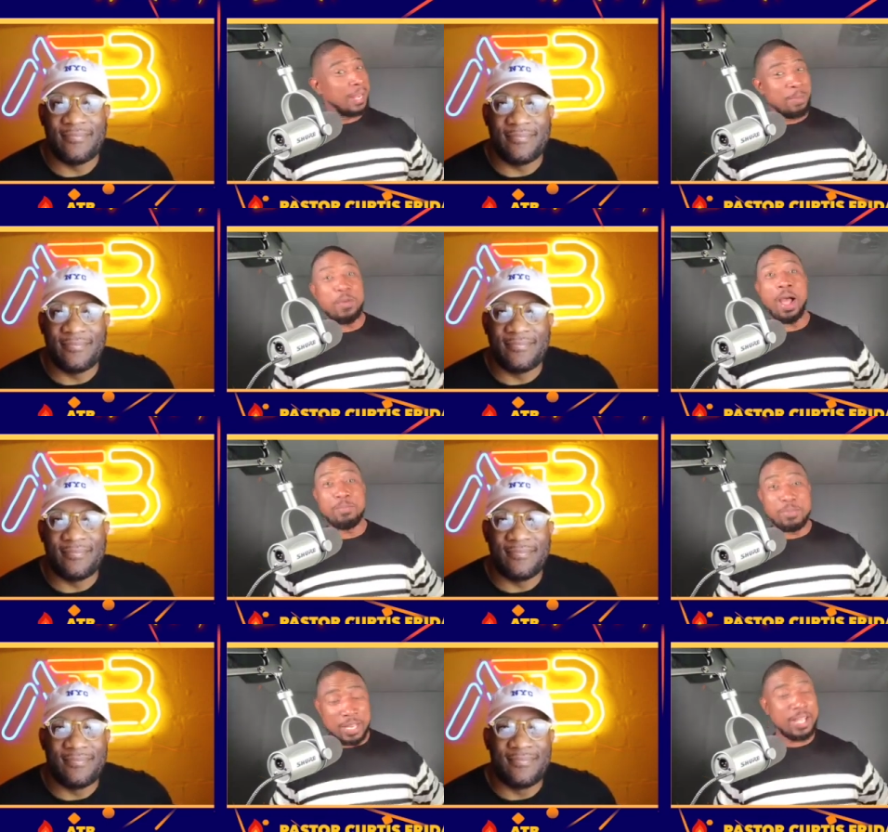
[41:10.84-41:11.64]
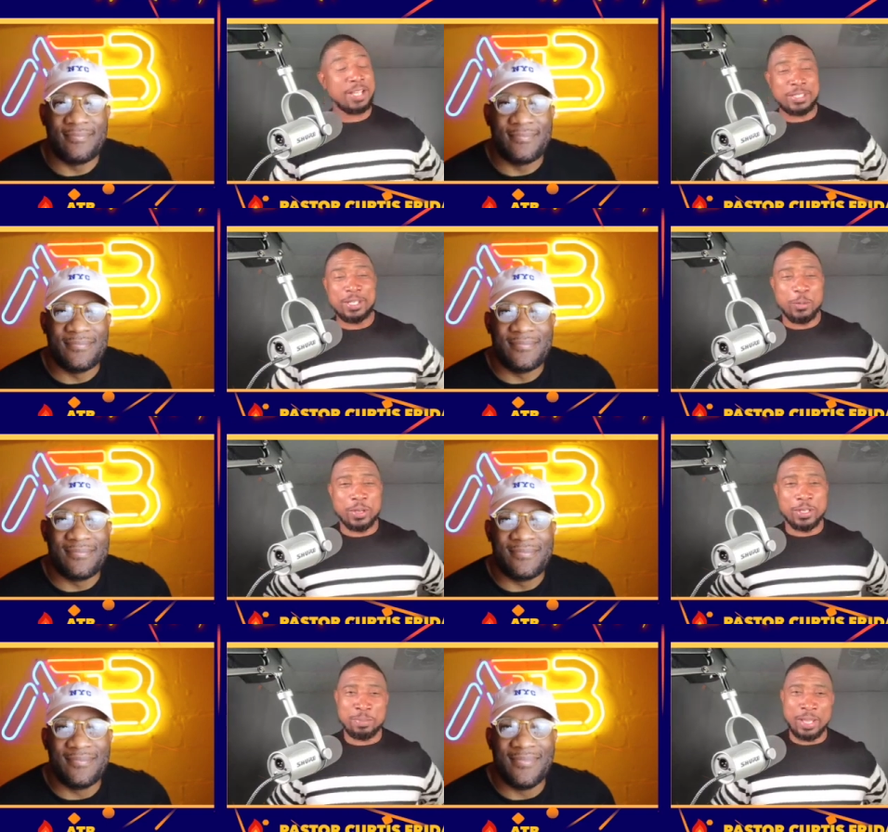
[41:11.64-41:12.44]
Speaker 1: I'm I'm dead
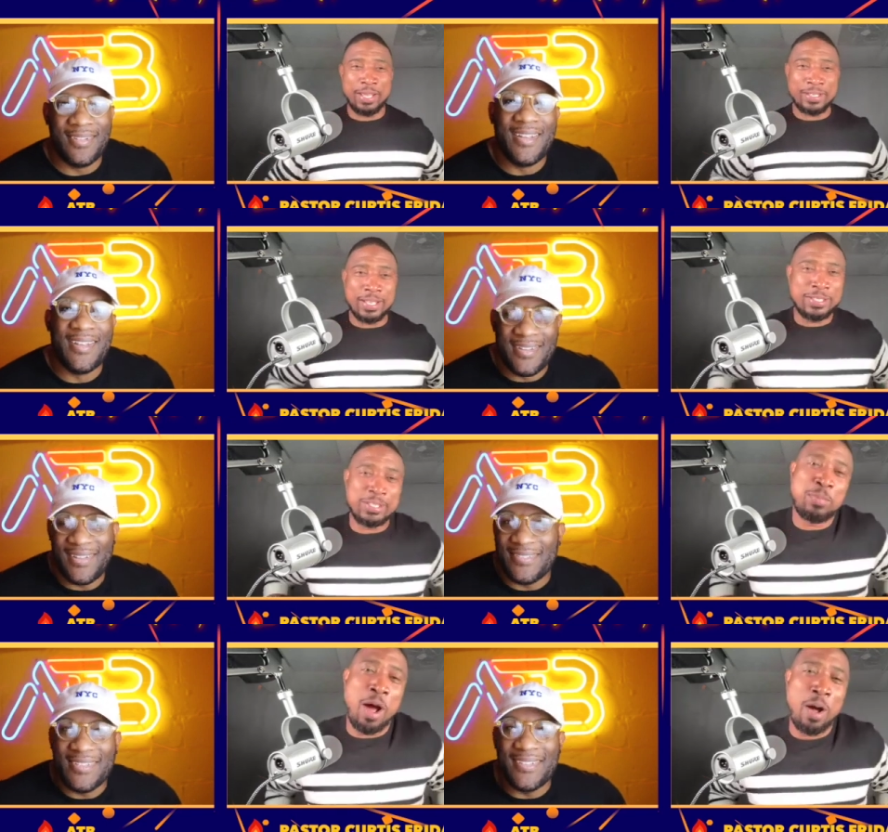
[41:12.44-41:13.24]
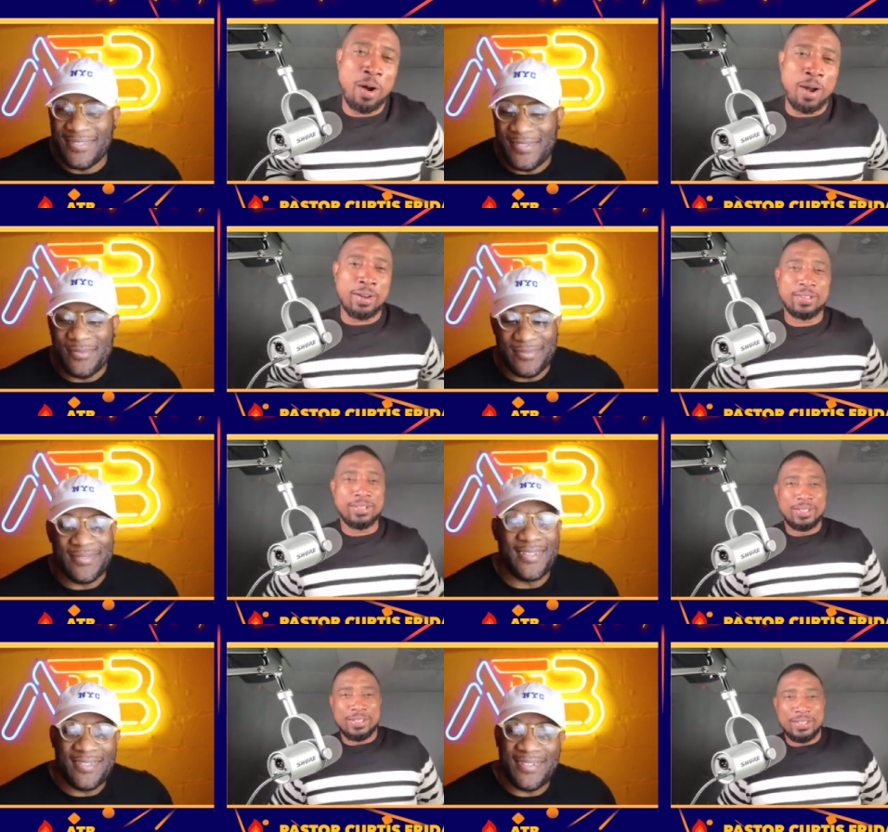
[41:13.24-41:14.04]
serious, man. That's just my heart.
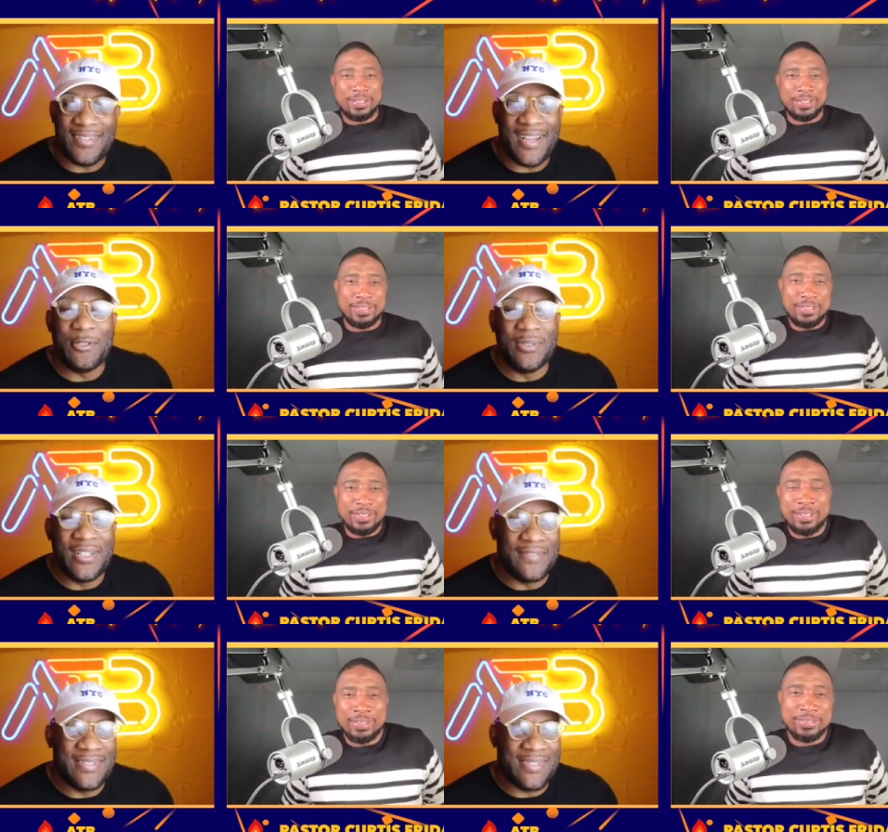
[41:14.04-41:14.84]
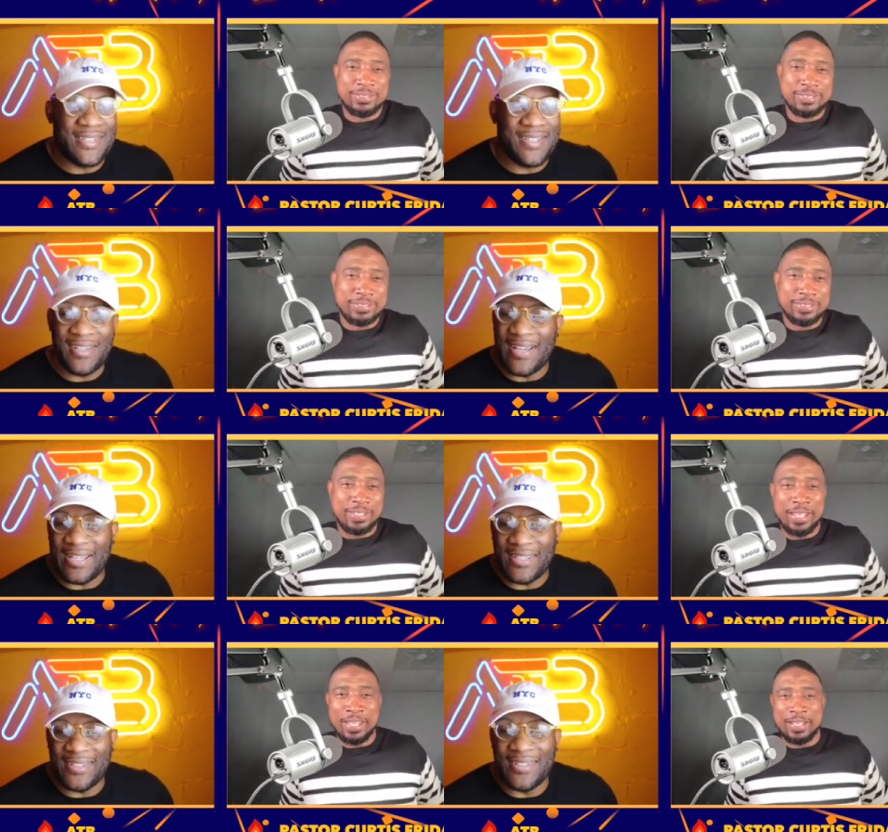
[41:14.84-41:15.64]
Nah, you love this thing. I
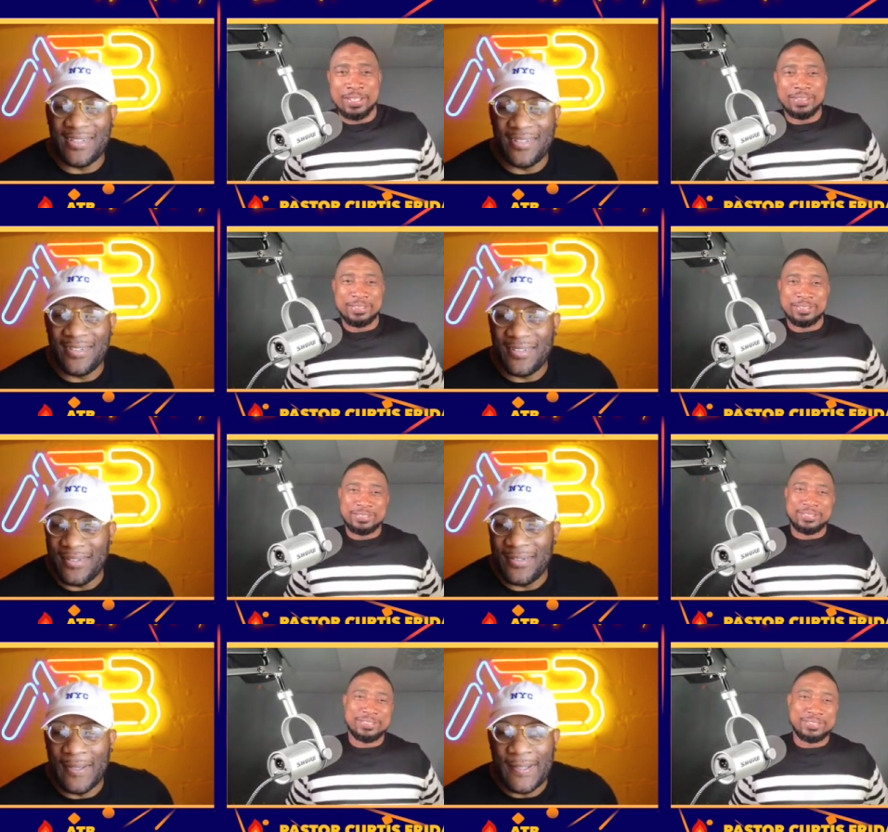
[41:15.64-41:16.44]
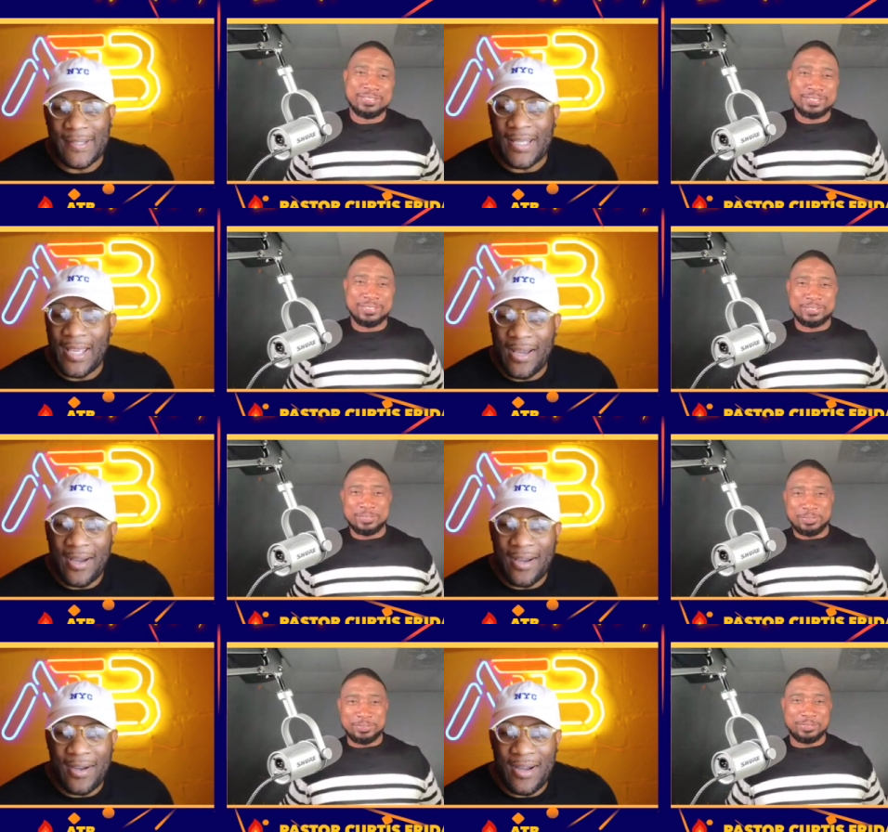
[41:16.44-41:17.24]
get it.
Speaker 2: Yeah.
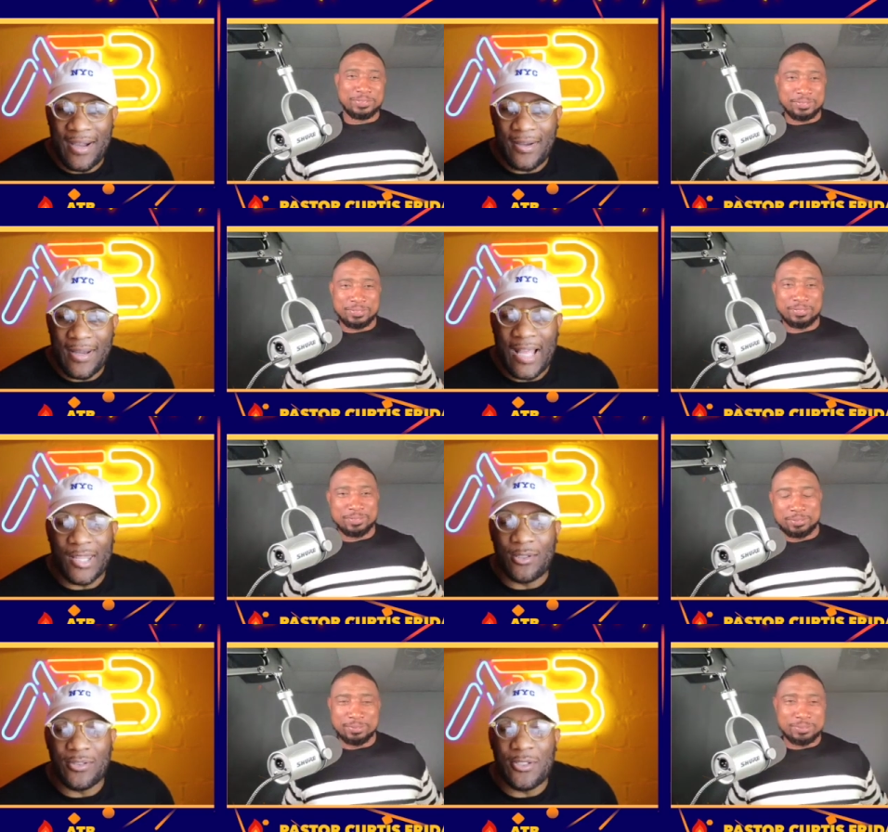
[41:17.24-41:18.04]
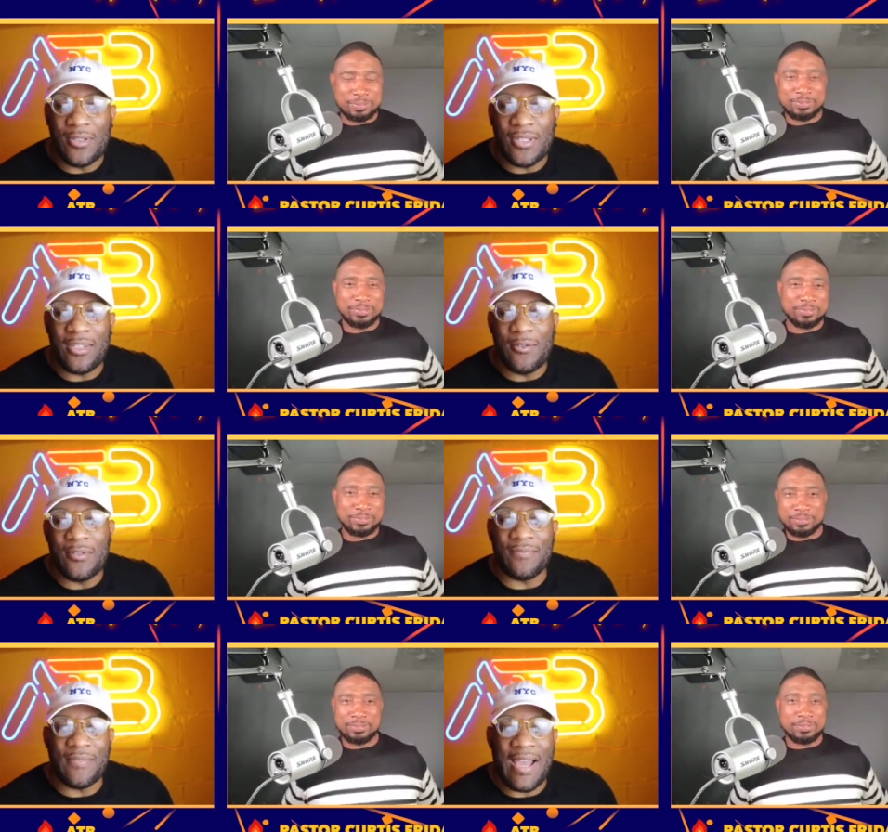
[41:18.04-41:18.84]
Uh, how long do you think you
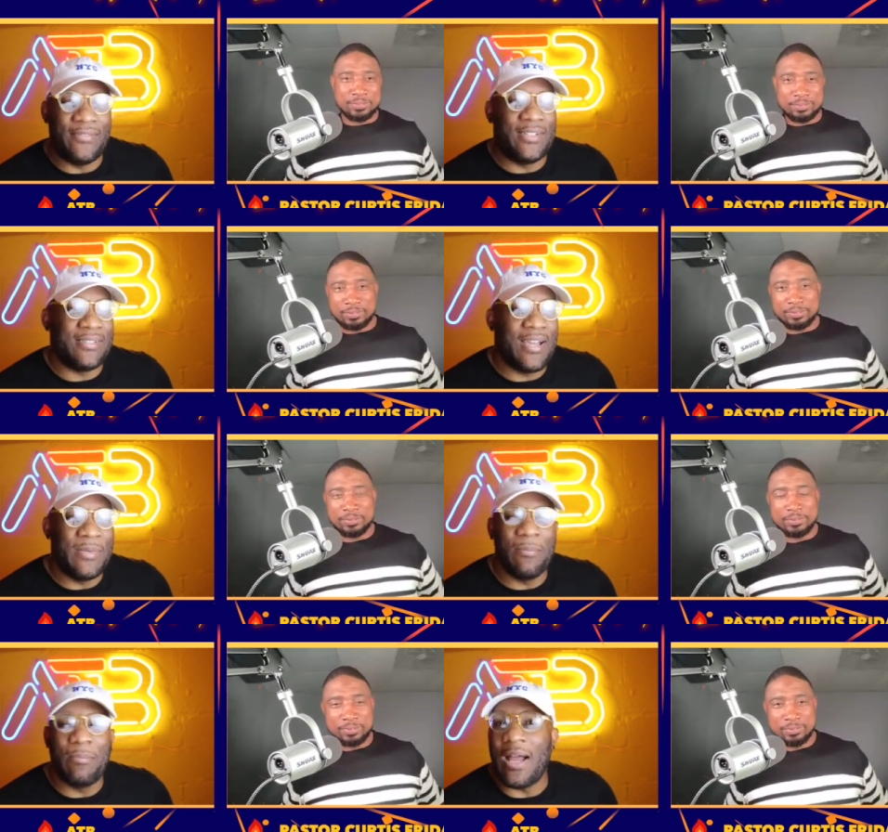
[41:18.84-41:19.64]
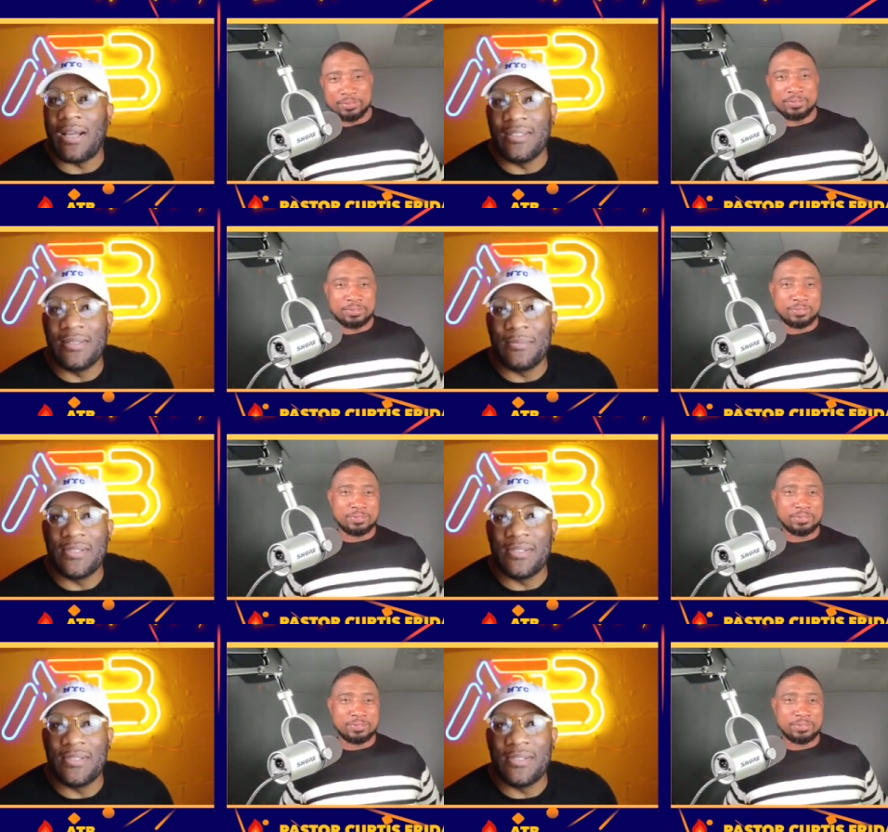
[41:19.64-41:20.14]
survive in a zombie apocalypse?